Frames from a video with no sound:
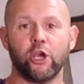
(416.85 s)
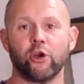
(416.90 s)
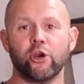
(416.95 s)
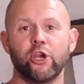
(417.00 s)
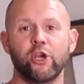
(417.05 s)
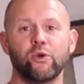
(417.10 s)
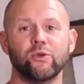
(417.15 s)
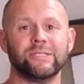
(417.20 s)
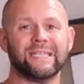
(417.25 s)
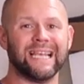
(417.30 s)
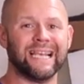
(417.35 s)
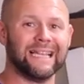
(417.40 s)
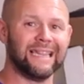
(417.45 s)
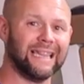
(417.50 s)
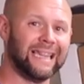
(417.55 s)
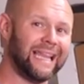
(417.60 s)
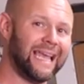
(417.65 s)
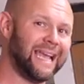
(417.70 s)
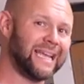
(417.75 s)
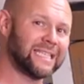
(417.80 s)
You're using
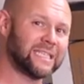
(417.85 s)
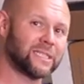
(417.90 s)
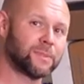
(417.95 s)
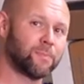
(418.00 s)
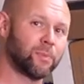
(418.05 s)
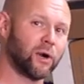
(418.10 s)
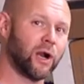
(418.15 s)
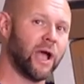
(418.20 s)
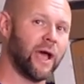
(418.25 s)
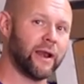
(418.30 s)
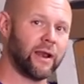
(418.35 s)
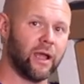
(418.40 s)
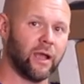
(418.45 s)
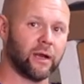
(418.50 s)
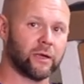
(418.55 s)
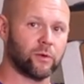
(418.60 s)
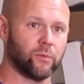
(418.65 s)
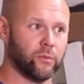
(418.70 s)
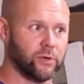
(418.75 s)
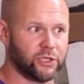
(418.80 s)
less
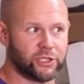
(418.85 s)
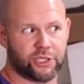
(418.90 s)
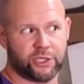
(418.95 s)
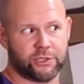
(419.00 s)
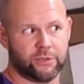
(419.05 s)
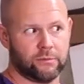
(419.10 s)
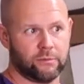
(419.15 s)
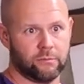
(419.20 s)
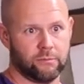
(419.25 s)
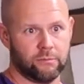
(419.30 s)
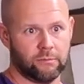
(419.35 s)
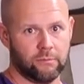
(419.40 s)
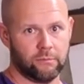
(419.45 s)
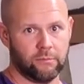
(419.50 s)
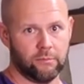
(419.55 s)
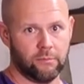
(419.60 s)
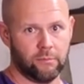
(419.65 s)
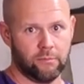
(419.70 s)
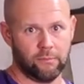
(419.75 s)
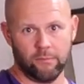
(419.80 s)
product, which
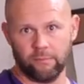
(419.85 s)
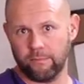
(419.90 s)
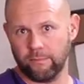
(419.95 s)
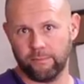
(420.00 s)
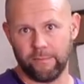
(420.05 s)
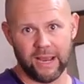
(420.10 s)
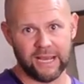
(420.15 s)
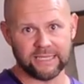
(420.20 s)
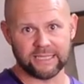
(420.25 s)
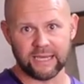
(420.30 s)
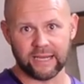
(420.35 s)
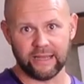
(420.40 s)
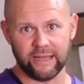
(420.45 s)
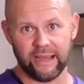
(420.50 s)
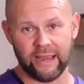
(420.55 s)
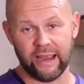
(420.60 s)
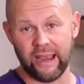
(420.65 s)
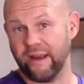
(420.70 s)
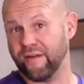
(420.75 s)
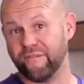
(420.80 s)

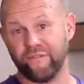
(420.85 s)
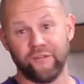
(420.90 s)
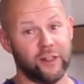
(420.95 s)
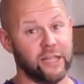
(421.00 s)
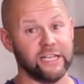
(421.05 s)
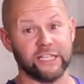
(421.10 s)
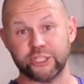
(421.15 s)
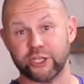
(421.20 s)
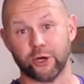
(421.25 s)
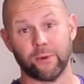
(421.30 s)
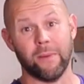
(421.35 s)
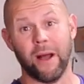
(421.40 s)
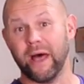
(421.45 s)
basically inflates your